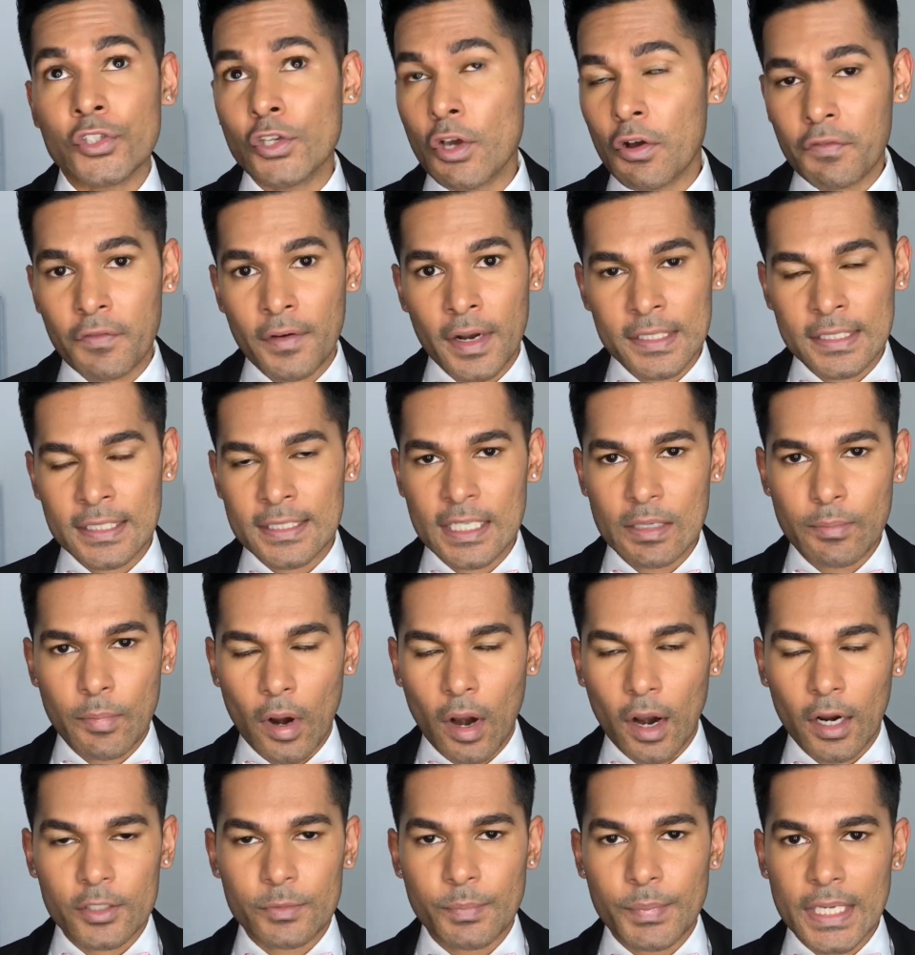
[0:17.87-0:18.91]
so fun to
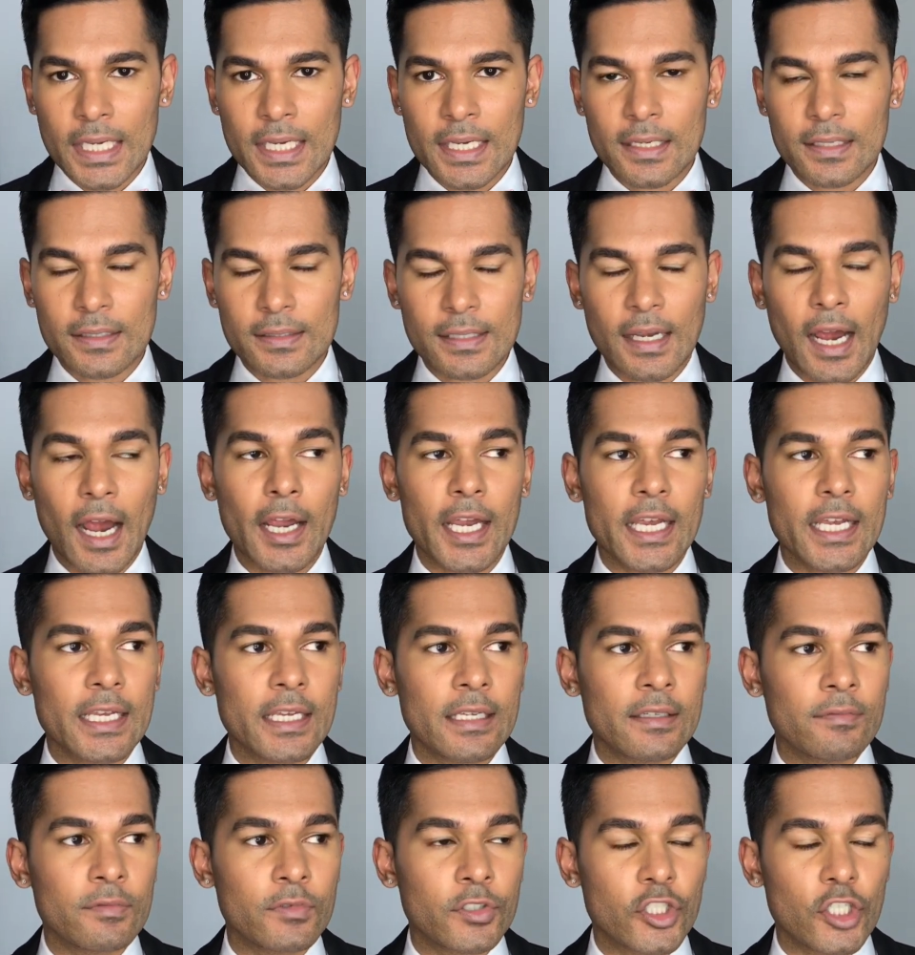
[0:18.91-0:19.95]
debox because
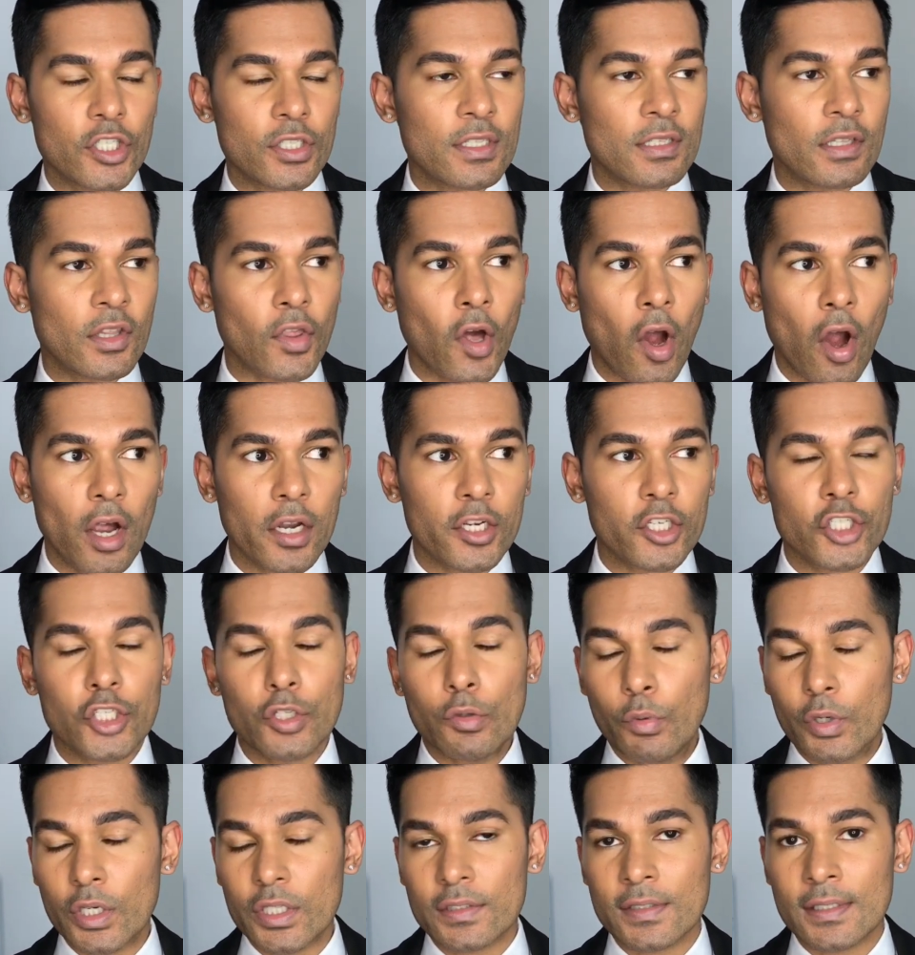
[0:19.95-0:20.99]
I just thought she
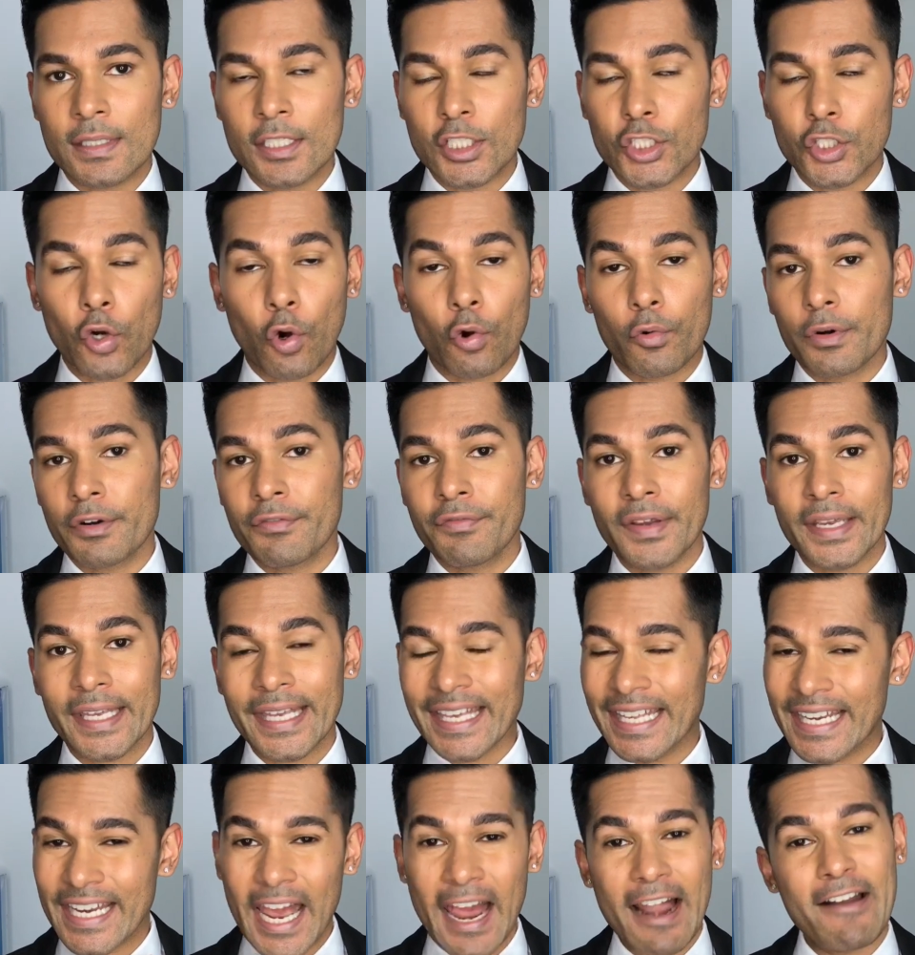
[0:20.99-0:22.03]
was Diorific
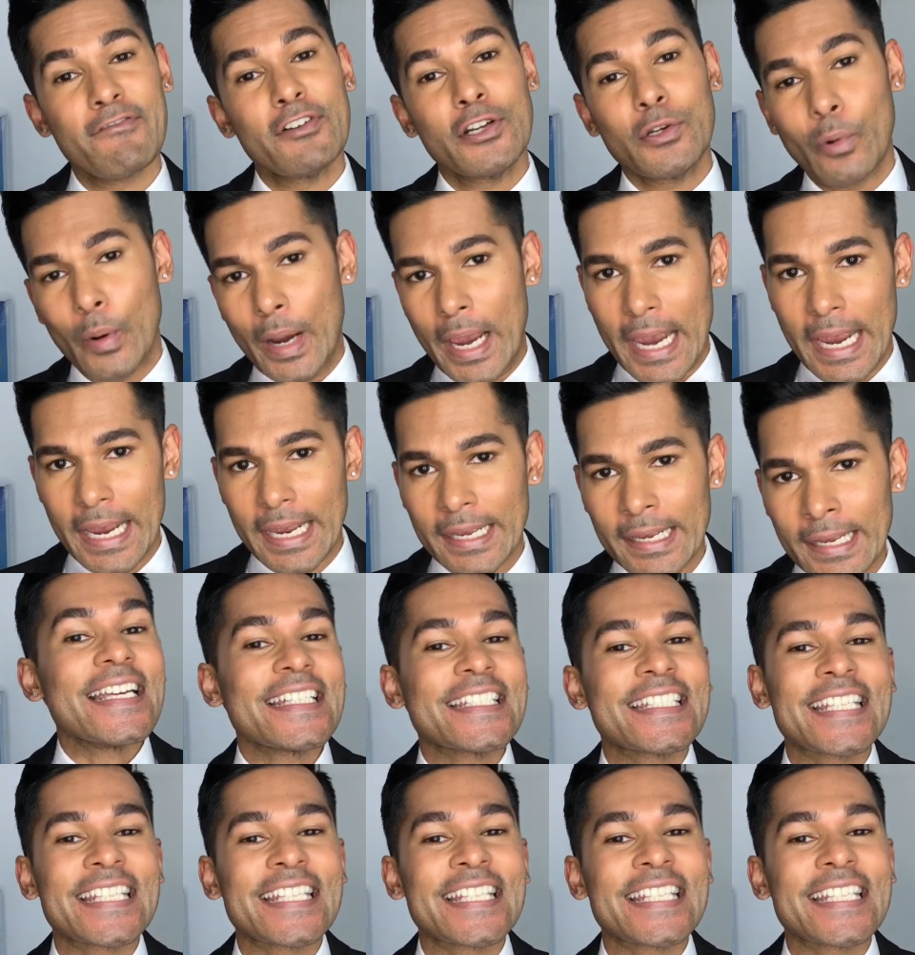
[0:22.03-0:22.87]
in every way.